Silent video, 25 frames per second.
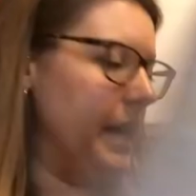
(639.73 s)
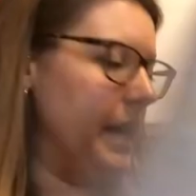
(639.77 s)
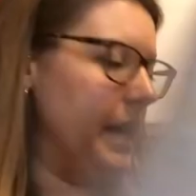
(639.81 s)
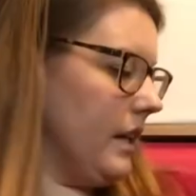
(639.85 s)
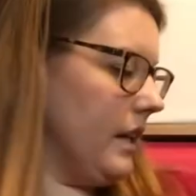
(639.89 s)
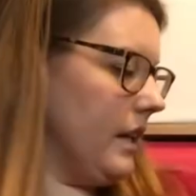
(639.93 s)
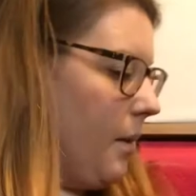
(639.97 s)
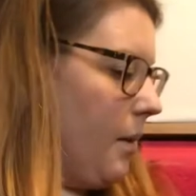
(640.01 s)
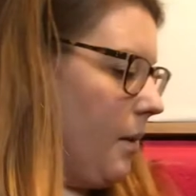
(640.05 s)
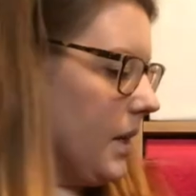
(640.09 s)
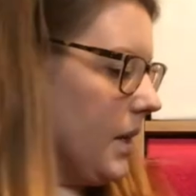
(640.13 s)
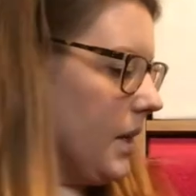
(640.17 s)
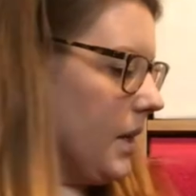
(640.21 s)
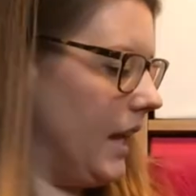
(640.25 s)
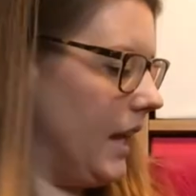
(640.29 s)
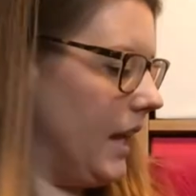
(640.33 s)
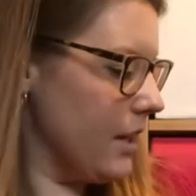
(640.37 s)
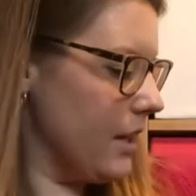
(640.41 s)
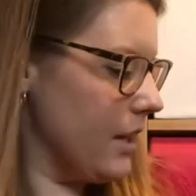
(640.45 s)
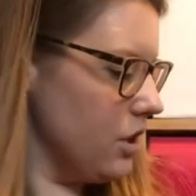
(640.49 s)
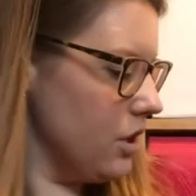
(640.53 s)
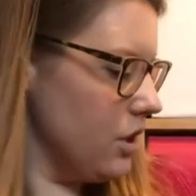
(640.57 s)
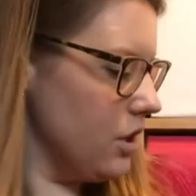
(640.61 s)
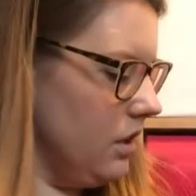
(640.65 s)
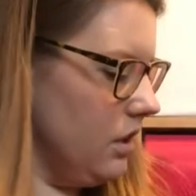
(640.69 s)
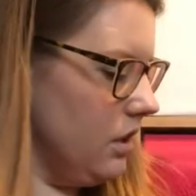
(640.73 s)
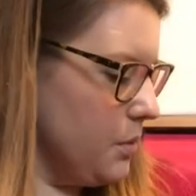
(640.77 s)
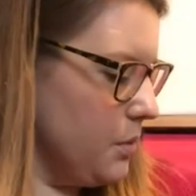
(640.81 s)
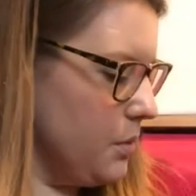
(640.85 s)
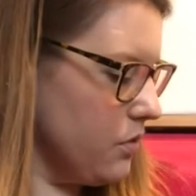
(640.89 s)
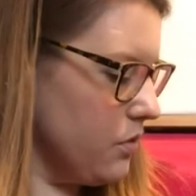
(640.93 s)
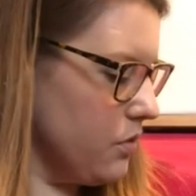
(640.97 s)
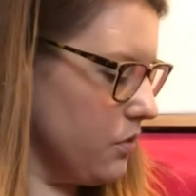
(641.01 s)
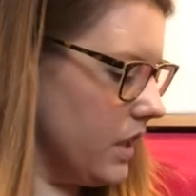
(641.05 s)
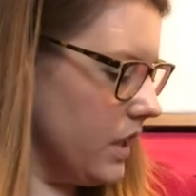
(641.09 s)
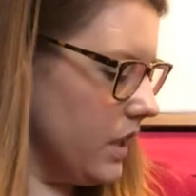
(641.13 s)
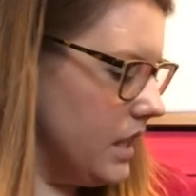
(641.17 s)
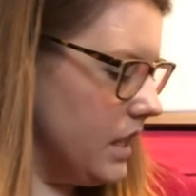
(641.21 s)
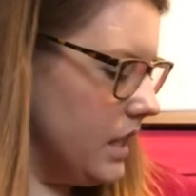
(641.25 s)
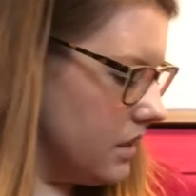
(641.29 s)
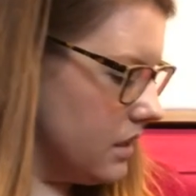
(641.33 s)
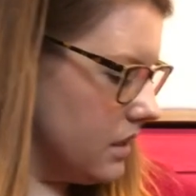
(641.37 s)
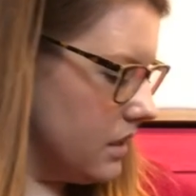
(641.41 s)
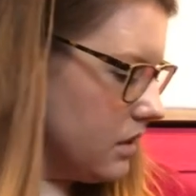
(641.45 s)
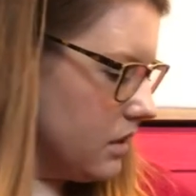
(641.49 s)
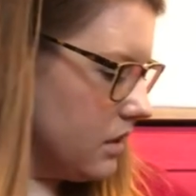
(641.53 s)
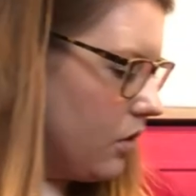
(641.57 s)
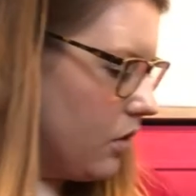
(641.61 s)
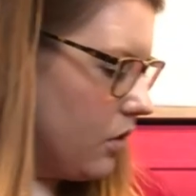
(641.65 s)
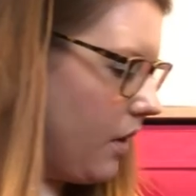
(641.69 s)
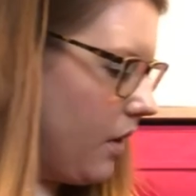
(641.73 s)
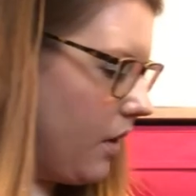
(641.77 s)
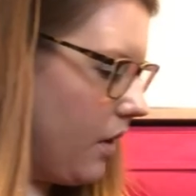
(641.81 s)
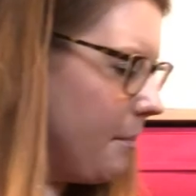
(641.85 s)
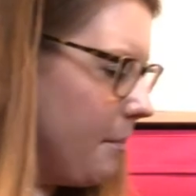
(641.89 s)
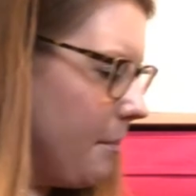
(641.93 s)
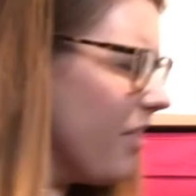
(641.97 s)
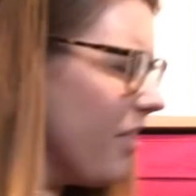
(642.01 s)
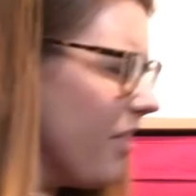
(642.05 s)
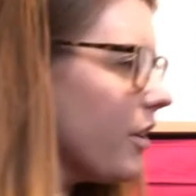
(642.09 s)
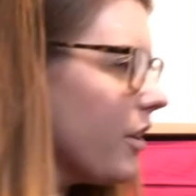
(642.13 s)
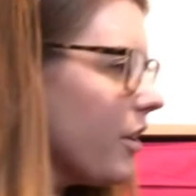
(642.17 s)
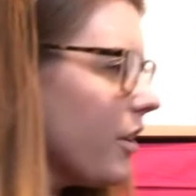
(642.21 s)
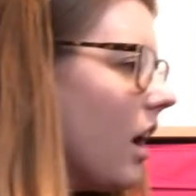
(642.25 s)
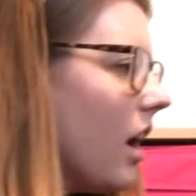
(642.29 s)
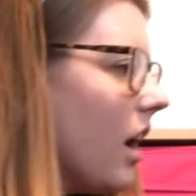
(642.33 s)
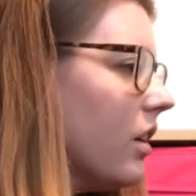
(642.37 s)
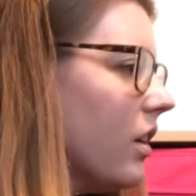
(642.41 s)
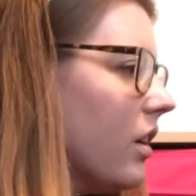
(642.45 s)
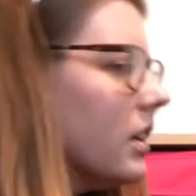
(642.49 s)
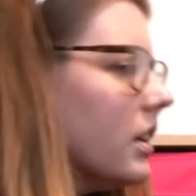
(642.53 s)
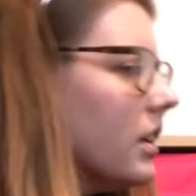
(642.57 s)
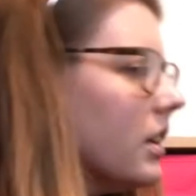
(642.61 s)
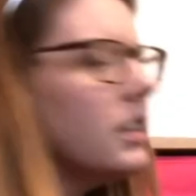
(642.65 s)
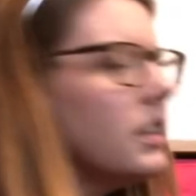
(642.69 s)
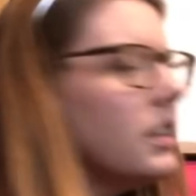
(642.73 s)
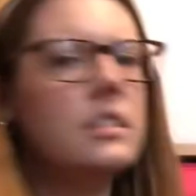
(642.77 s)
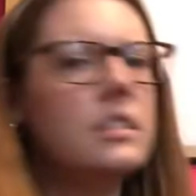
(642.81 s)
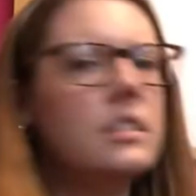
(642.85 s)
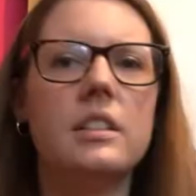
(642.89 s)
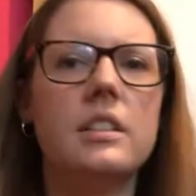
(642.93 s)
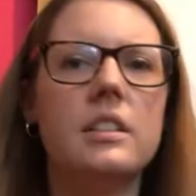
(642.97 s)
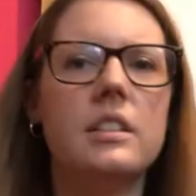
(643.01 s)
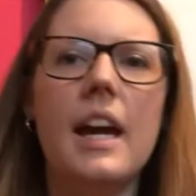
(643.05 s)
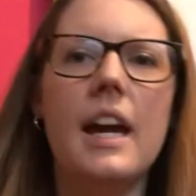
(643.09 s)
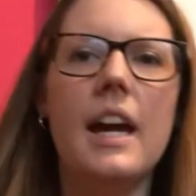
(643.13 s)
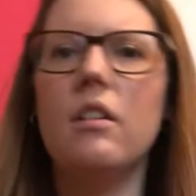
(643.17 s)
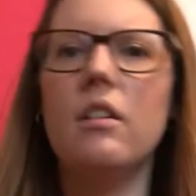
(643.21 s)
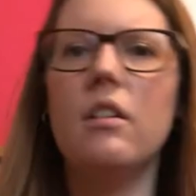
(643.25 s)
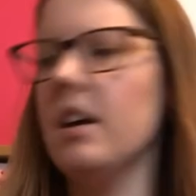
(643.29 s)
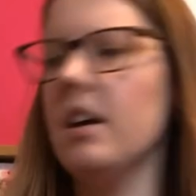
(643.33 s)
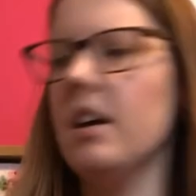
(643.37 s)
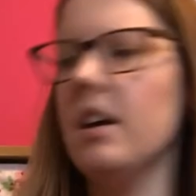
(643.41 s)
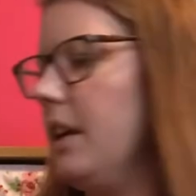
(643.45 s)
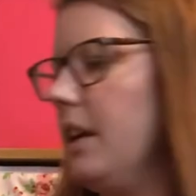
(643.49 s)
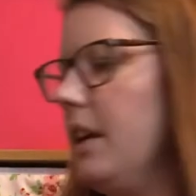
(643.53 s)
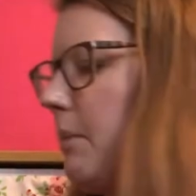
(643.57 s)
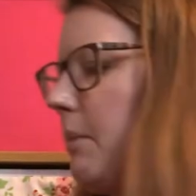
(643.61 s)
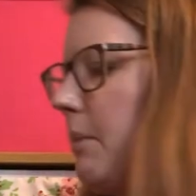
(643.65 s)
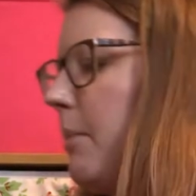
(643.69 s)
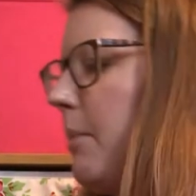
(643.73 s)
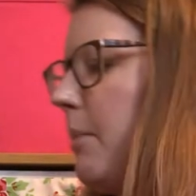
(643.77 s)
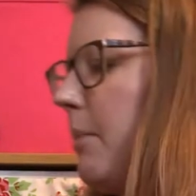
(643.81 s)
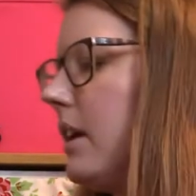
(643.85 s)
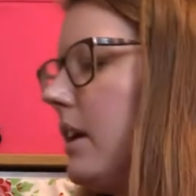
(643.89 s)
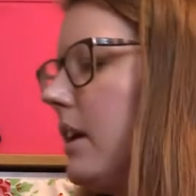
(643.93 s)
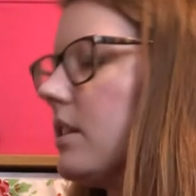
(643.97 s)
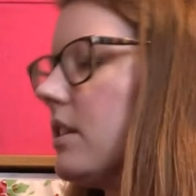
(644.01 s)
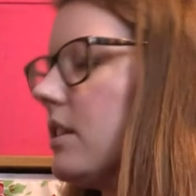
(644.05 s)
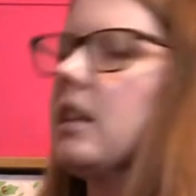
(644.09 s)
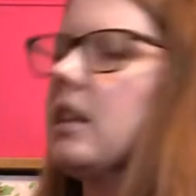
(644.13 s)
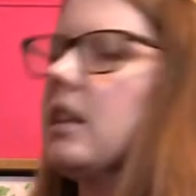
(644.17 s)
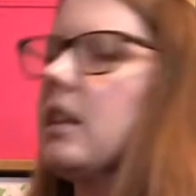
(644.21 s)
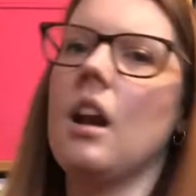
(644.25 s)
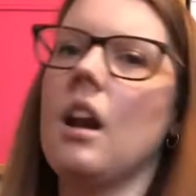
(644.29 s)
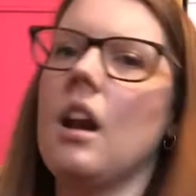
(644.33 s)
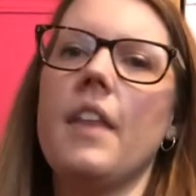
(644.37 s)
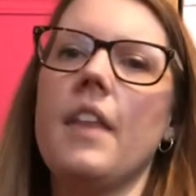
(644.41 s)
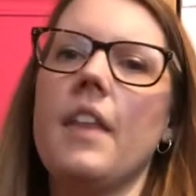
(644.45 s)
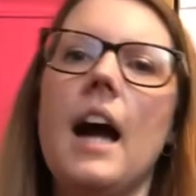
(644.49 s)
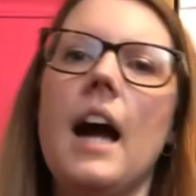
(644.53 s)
makeup collection that was released sort of a month ago now, I think, maybe something like